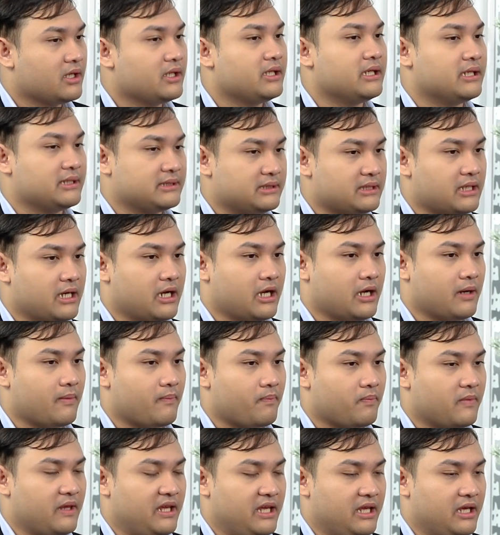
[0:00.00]
yes,
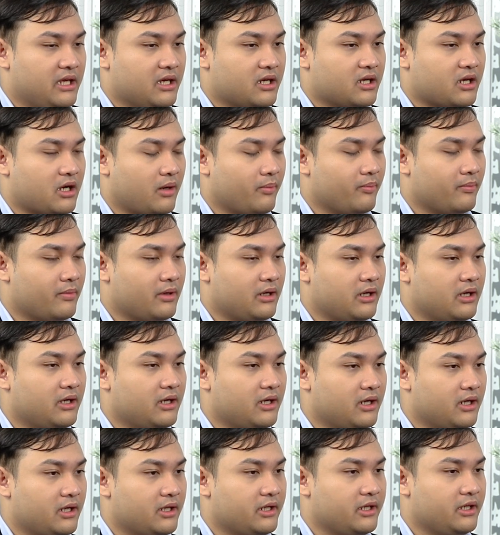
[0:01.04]

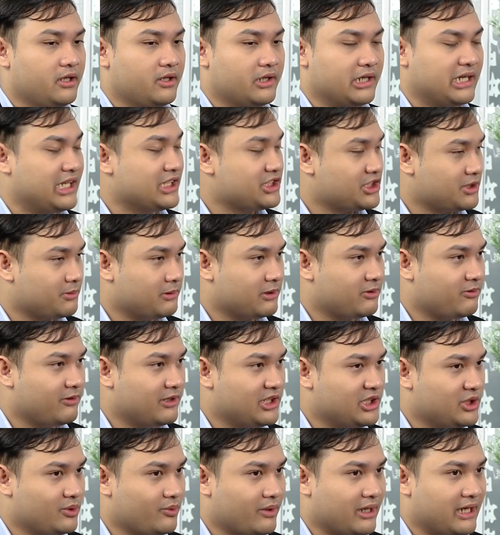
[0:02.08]
the relation between
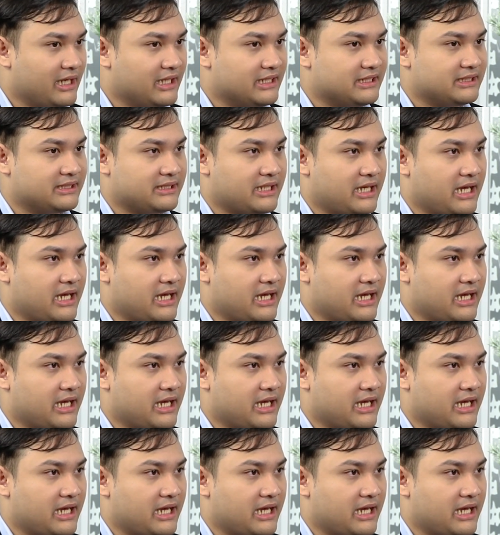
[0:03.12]
the U.S.